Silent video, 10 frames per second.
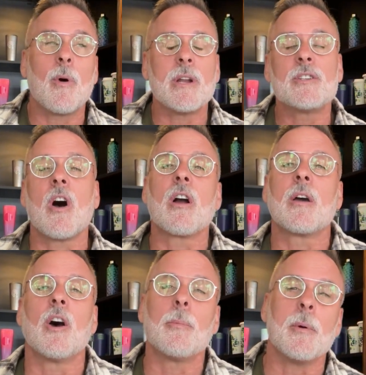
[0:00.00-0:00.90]
want to
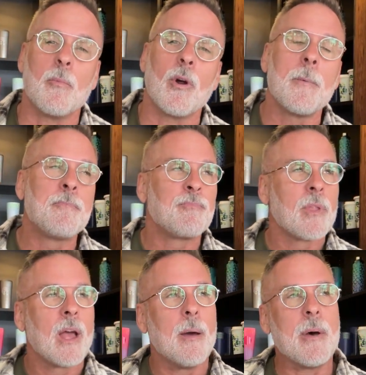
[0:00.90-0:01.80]
talk a little bit more
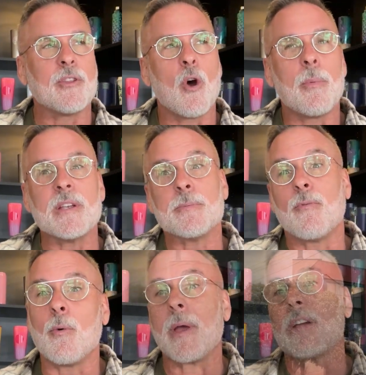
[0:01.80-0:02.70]
about the home price before